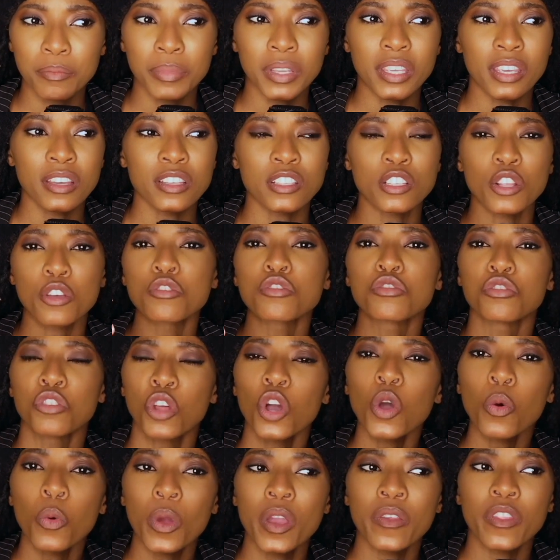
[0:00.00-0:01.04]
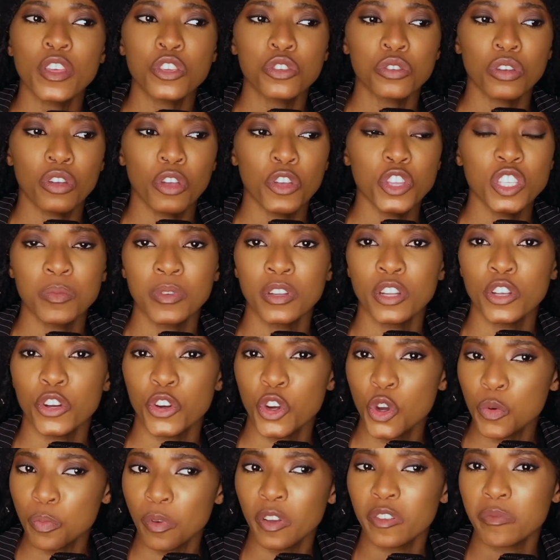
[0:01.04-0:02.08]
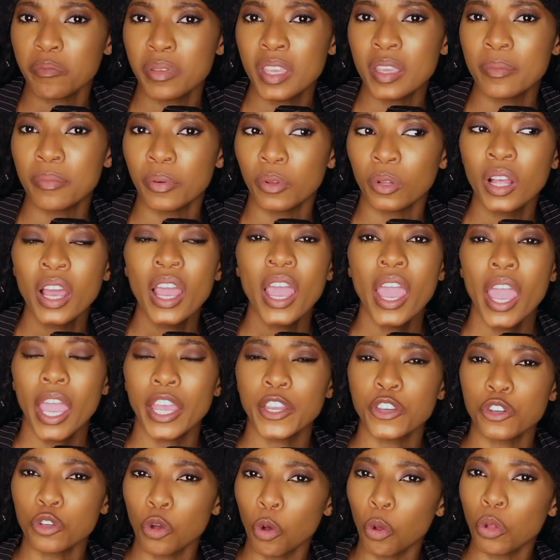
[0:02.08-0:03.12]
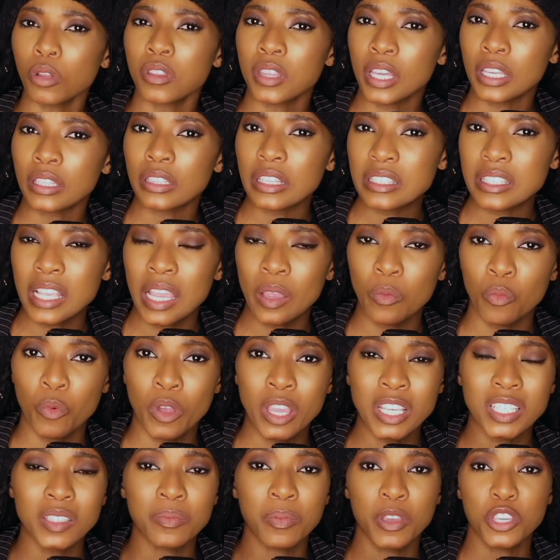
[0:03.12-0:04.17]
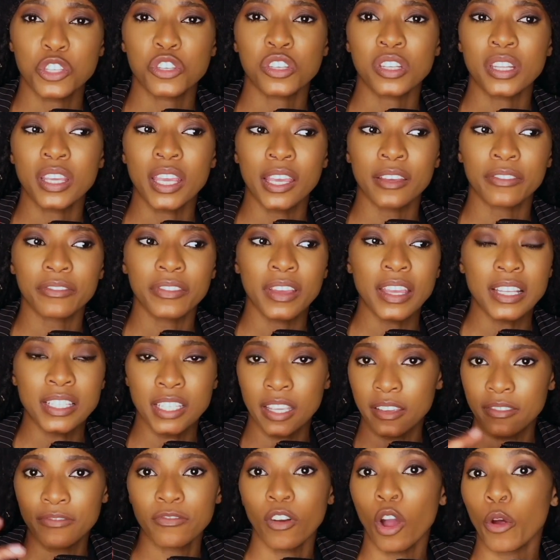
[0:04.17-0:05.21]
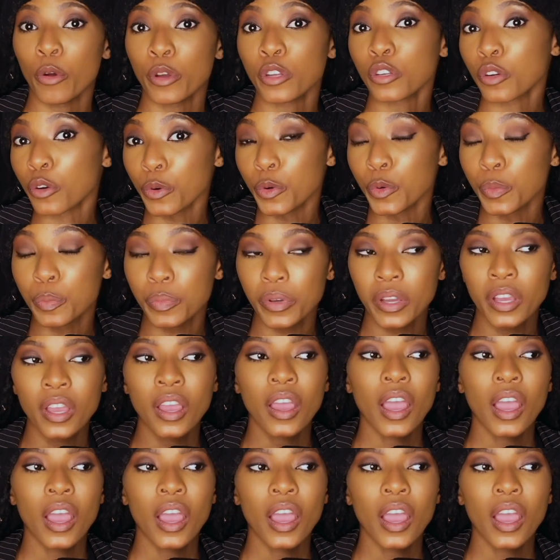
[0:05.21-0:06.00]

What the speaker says: because there's no way that you're going to be in a group of people and you all think the same way, especially if it's a foreign group.